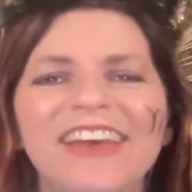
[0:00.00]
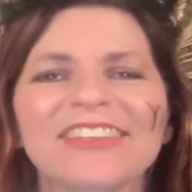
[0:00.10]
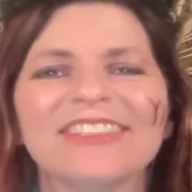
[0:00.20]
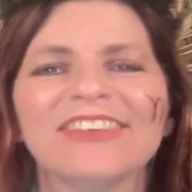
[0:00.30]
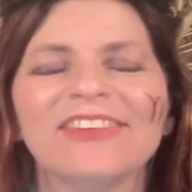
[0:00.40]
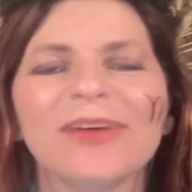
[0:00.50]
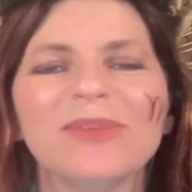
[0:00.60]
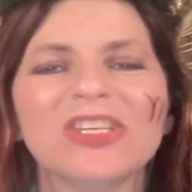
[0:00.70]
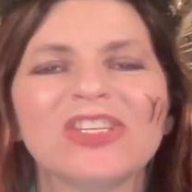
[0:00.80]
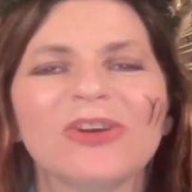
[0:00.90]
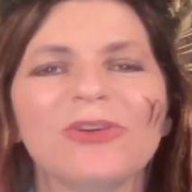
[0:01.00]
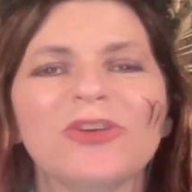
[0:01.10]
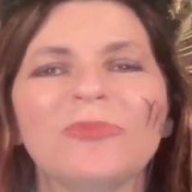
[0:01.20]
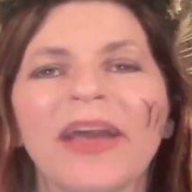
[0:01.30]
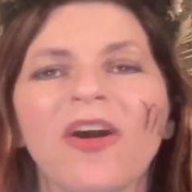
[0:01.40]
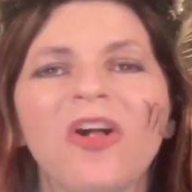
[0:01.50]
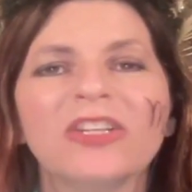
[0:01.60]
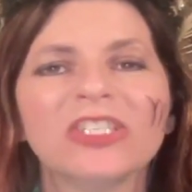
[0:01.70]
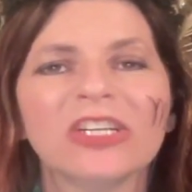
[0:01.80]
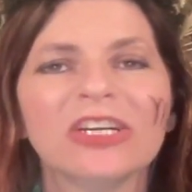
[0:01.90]
So let me show you my
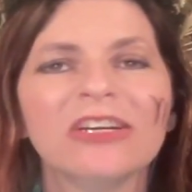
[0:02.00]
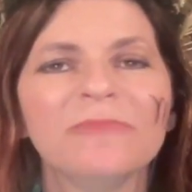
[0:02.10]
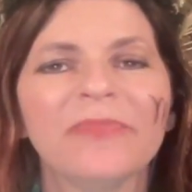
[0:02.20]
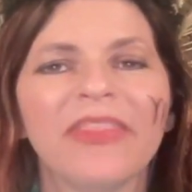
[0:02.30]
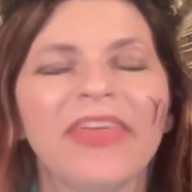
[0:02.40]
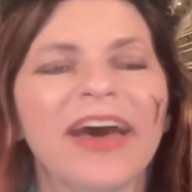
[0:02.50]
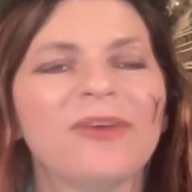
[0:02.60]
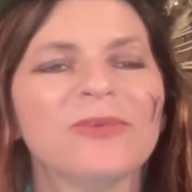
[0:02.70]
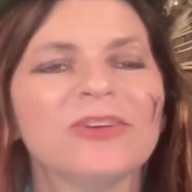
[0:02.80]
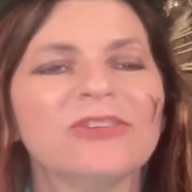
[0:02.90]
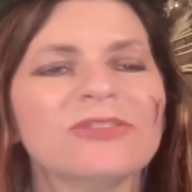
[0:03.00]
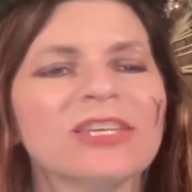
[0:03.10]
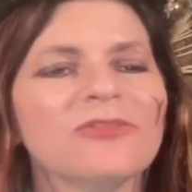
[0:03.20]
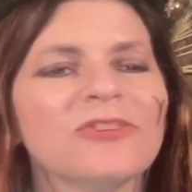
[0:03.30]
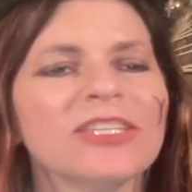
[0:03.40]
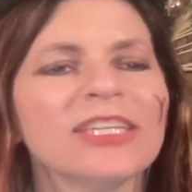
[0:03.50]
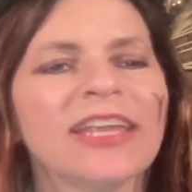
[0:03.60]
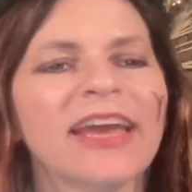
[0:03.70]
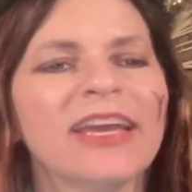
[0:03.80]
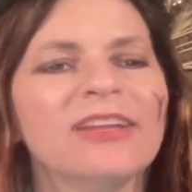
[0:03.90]
altar that we're using for
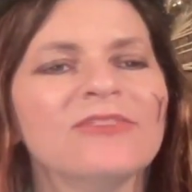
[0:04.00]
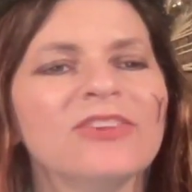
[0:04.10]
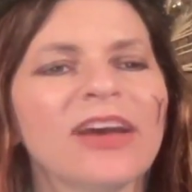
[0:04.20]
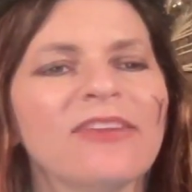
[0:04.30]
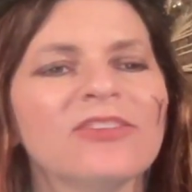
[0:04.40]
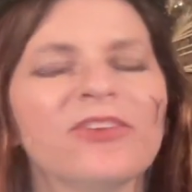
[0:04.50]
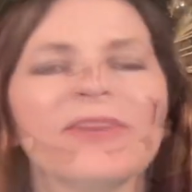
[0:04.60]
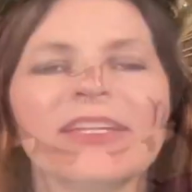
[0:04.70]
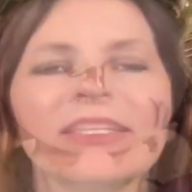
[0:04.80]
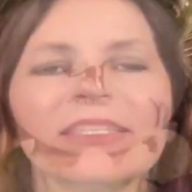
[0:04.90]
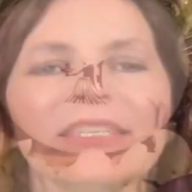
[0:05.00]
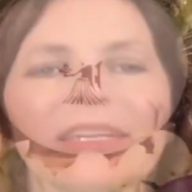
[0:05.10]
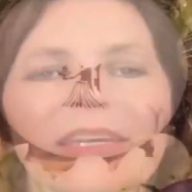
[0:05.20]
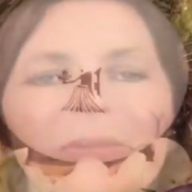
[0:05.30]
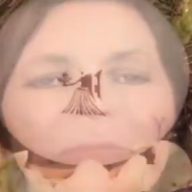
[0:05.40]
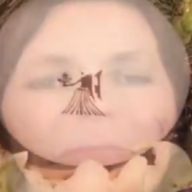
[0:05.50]
tonight if you haven't already seen it.